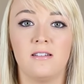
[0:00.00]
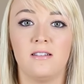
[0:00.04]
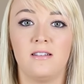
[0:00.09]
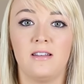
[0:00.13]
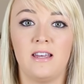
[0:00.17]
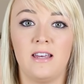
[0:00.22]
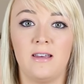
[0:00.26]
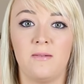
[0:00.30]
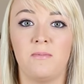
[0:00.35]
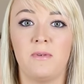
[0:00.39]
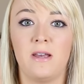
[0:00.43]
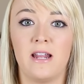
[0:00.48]

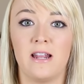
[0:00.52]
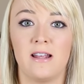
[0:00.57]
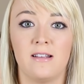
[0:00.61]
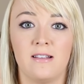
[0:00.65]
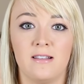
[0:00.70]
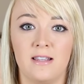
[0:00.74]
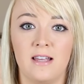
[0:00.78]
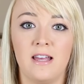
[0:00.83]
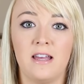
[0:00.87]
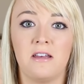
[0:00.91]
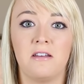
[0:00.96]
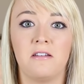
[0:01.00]
keep getting
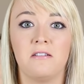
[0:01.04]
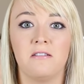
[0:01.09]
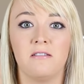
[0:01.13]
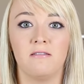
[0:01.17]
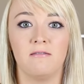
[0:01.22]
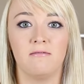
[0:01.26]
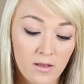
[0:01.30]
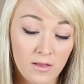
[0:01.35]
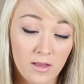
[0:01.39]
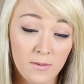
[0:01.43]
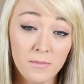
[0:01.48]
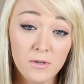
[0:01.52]
sick.
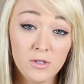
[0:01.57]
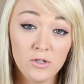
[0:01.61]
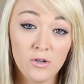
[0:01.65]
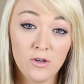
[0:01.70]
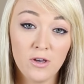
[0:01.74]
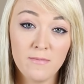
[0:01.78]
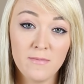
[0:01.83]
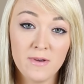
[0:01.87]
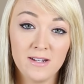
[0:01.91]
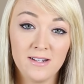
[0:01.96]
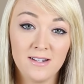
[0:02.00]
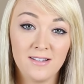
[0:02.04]
Let me show
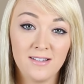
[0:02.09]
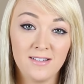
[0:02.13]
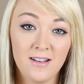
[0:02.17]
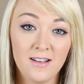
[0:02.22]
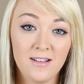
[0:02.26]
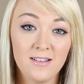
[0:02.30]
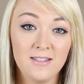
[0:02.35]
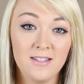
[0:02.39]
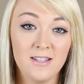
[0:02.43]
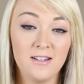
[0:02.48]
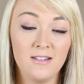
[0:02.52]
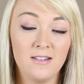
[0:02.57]
you my
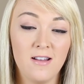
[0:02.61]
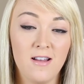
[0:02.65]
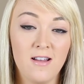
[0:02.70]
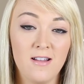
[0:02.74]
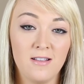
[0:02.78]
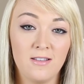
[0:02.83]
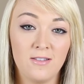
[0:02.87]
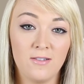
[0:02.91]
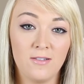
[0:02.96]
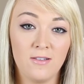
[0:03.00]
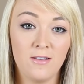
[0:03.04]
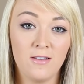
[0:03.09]
disgusting
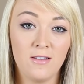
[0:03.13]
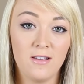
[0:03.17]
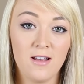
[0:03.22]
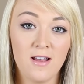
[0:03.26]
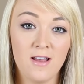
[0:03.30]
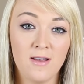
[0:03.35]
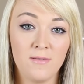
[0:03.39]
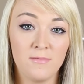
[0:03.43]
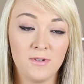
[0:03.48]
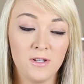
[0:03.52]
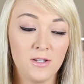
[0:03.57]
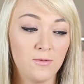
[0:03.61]
tonsils.
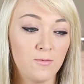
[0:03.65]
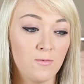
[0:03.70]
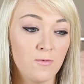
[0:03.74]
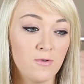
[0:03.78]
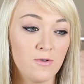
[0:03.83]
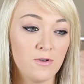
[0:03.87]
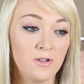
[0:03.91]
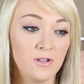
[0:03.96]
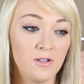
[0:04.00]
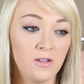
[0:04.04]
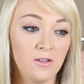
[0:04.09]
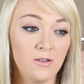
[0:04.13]
I'm just
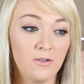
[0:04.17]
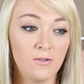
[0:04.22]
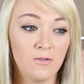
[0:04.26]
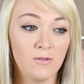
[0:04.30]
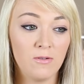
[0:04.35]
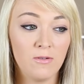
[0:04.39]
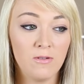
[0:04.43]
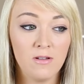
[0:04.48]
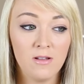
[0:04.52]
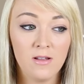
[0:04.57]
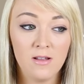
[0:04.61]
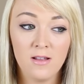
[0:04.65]
warning
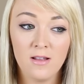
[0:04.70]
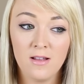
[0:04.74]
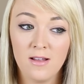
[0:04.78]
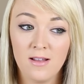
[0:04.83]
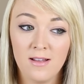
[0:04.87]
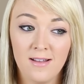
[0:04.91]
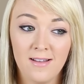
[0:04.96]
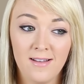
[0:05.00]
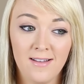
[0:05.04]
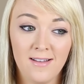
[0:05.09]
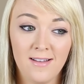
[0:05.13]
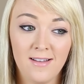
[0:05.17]
you.
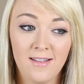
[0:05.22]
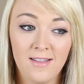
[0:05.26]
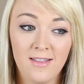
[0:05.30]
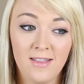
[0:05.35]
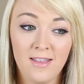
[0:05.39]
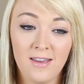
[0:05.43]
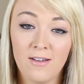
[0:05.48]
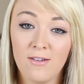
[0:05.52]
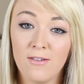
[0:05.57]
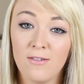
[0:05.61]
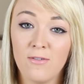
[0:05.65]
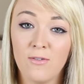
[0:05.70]

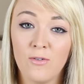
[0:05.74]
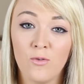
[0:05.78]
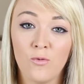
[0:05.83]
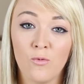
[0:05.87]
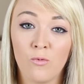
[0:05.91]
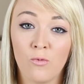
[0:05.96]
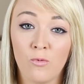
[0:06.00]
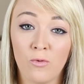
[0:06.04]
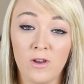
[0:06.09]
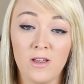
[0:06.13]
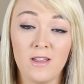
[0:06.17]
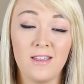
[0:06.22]
They're
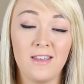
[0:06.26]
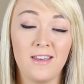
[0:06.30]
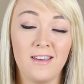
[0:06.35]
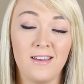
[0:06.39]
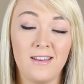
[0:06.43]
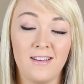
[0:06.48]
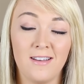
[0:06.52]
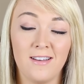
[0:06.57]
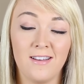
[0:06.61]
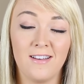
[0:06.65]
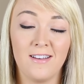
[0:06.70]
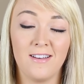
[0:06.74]

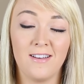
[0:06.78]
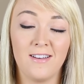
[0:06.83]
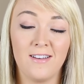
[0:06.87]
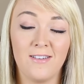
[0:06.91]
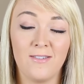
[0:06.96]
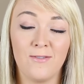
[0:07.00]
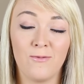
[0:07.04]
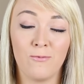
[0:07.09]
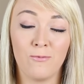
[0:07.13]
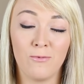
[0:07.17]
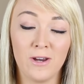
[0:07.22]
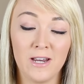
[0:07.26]
really,
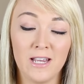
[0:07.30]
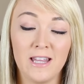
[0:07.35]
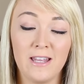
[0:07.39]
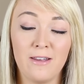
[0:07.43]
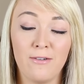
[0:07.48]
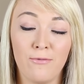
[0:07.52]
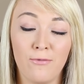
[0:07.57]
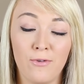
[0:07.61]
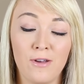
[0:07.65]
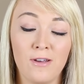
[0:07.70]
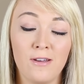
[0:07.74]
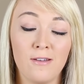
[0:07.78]
really
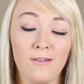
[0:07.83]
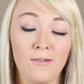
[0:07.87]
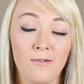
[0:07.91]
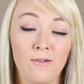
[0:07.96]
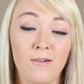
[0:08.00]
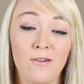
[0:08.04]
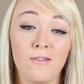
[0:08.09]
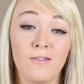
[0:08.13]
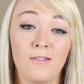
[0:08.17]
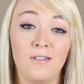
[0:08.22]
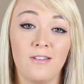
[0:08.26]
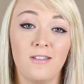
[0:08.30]
freaking
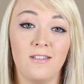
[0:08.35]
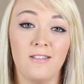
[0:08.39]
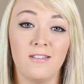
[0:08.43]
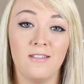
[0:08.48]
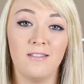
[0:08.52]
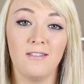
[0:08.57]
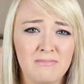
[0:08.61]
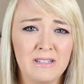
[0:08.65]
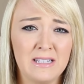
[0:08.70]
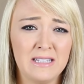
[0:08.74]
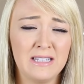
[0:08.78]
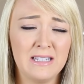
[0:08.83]
gross.
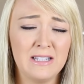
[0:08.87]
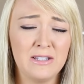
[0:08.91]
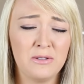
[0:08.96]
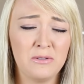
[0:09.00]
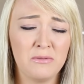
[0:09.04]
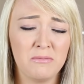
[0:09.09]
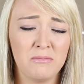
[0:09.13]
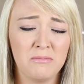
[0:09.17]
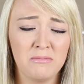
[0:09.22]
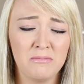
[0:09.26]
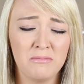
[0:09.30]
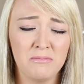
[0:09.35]
This is
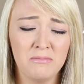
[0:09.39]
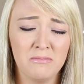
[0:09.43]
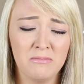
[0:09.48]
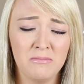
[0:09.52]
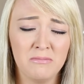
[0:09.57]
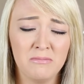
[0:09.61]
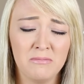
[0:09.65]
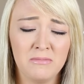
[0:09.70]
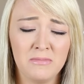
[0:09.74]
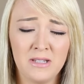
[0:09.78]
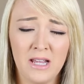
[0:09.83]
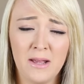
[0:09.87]

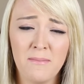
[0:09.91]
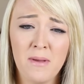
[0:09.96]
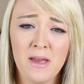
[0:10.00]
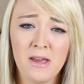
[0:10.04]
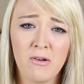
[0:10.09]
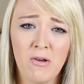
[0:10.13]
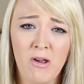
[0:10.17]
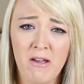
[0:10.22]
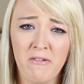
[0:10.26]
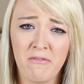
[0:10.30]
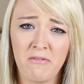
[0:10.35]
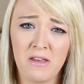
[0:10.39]

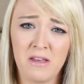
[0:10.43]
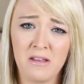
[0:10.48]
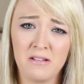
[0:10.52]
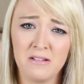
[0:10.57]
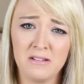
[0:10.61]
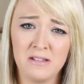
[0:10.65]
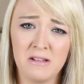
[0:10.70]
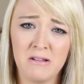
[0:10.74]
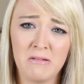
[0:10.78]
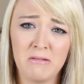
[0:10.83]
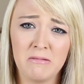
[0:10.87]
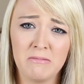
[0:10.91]
semi-graphic,
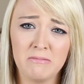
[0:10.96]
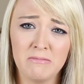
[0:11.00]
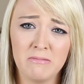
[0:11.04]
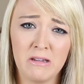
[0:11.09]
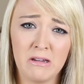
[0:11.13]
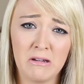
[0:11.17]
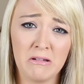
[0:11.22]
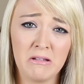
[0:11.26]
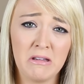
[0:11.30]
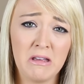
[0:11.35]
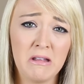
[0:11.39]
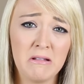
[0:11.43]
so
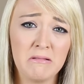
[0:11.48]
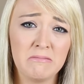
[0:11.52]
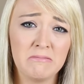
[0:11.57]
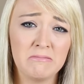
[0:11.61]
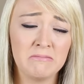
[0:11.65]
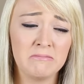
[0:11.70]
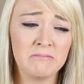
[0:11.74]
here you go.